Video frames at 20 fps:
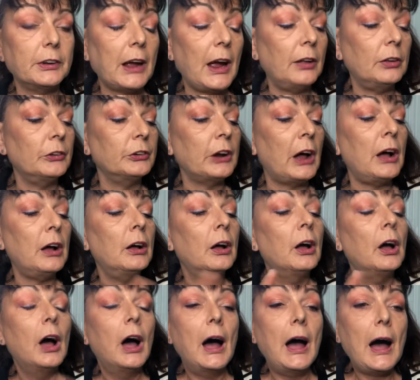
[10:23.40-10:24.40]
calendar.
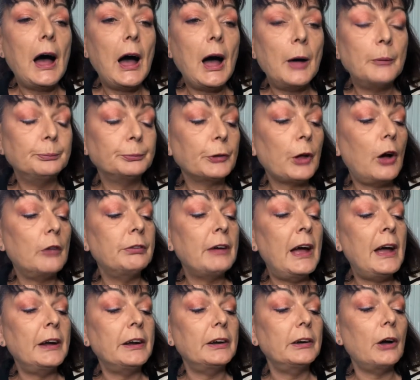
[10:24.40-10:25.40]
I've
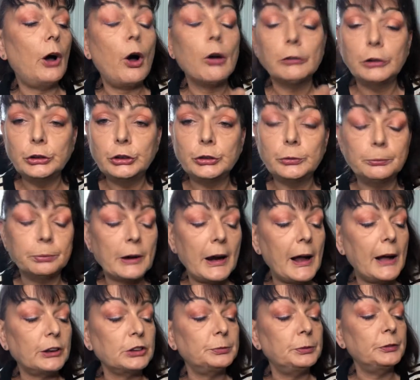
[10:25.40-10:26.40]
had Origin
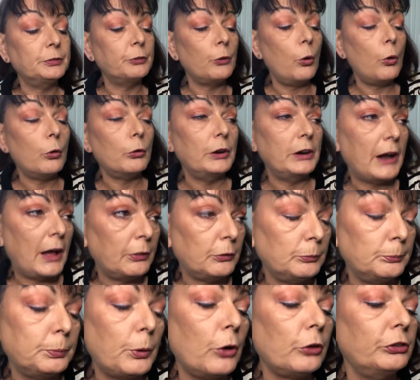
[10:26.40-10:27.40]
products before in other
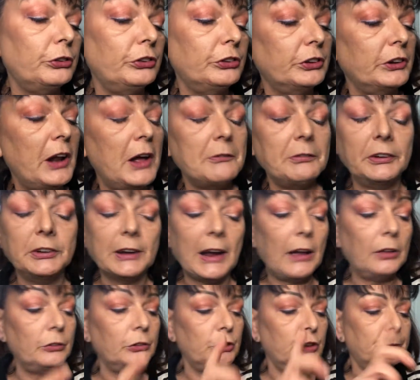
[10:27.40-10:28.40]
boxes and advent
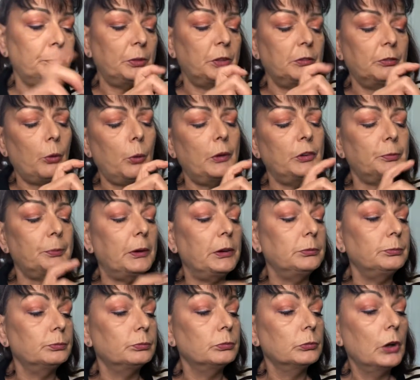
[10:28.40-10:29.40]
calendars, but they've always been